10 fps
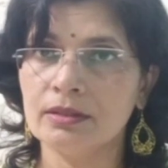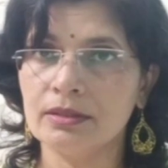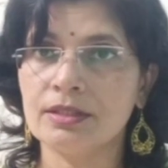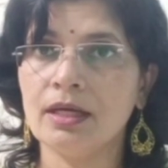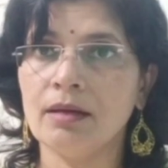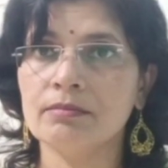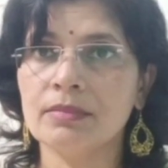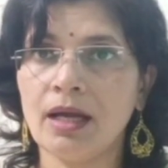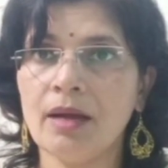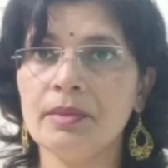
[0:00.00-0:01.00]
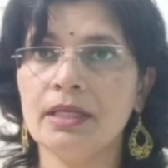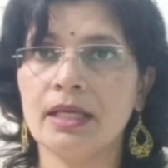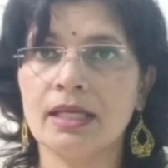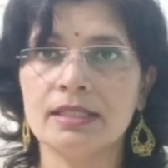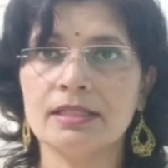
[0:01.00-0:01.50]
the term
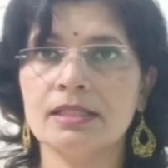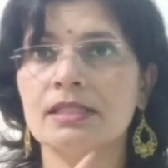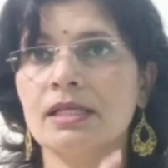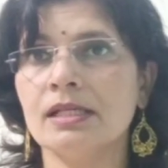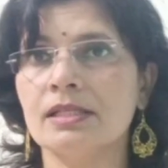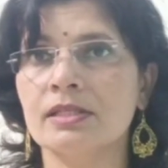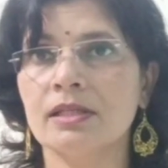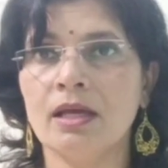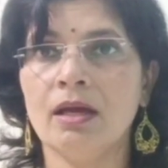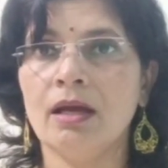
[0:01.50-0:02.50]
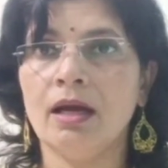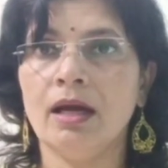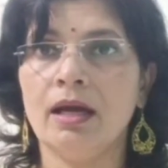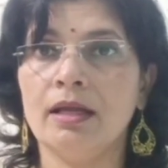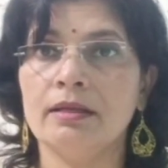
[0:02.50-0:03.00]
communication skills.
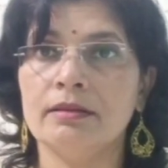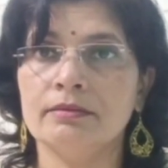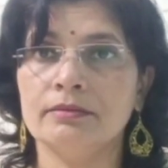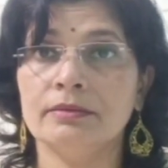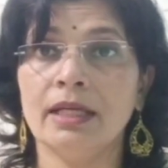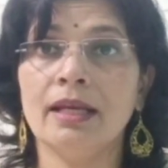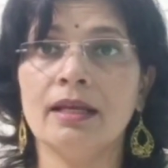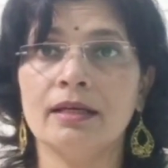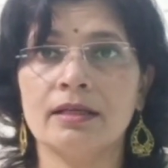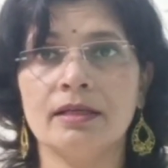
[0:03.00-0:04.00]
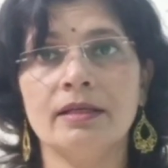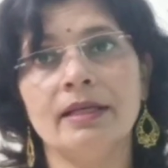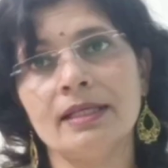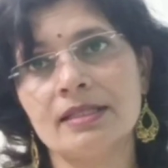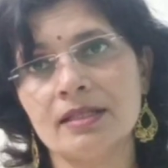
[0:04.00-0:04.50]
In our
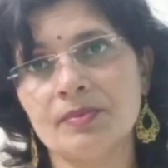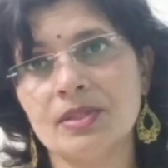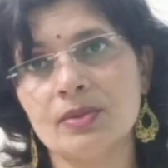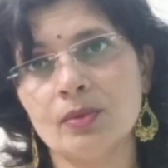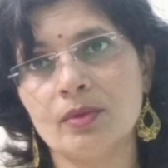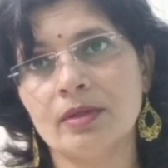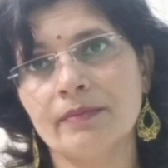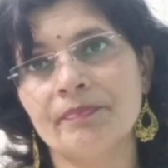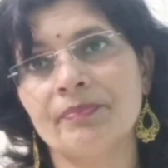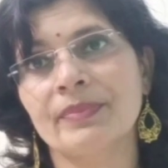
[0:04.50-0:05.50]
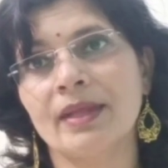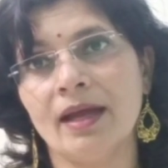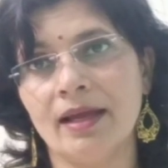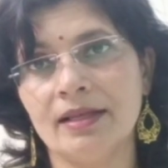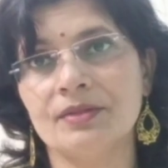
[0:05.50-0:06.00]
next episode,
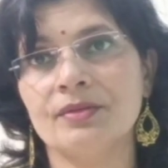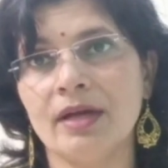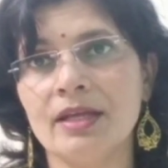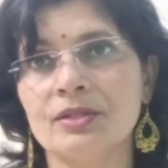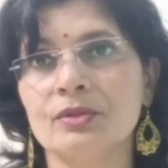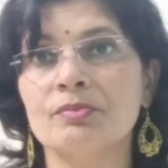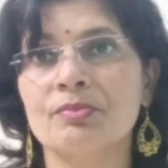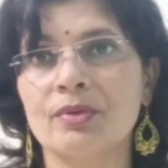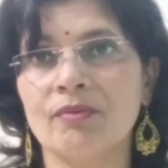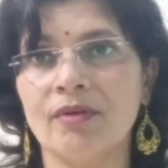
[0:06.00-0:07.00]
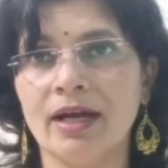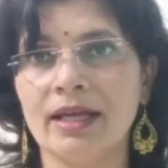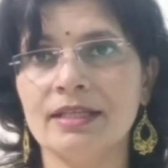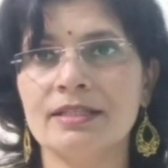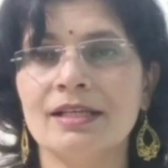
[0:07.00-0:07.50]
I'll try to
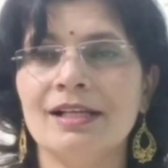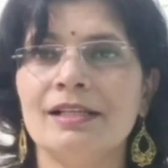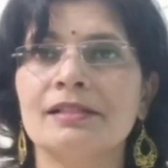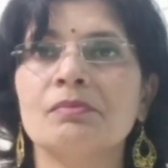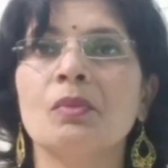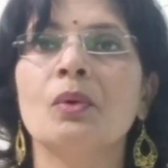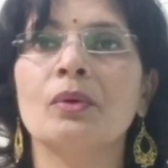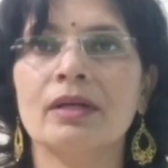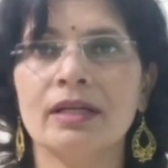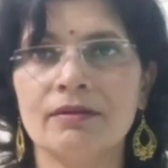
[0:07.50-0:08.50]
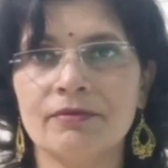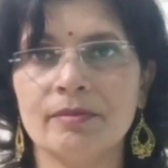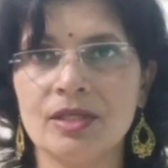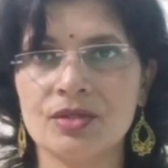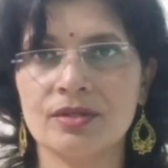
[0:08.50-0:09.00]
provide a little more
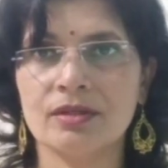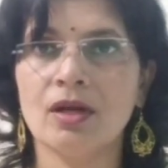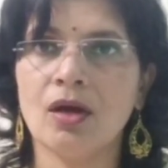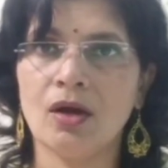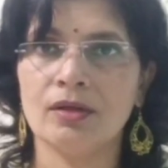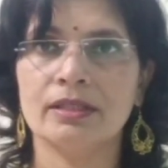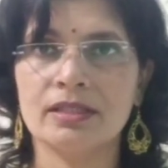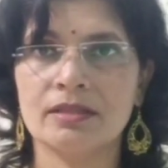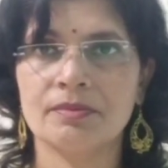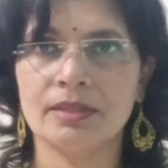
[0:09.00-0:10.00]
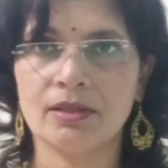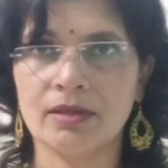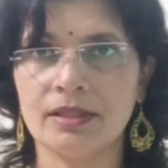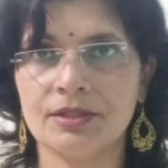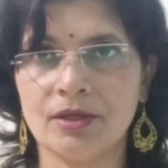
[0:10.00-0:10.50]
information on this
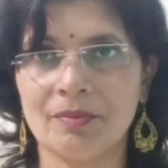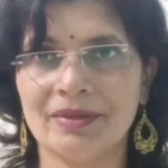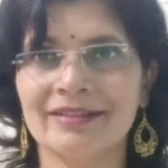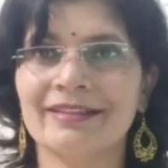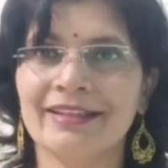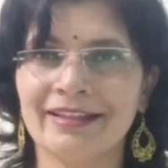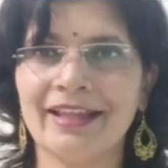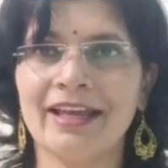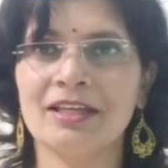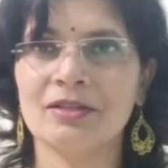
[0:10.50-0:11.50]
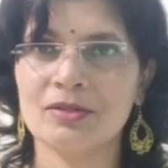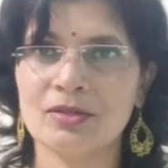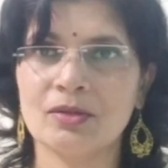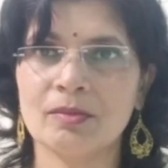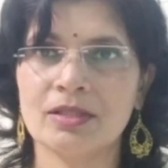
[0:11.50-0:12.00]
particular topic. Thank you
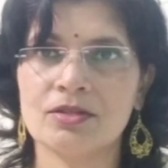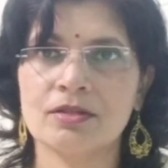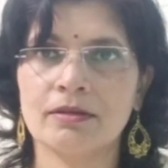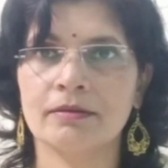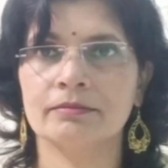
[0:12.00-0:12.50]
so much.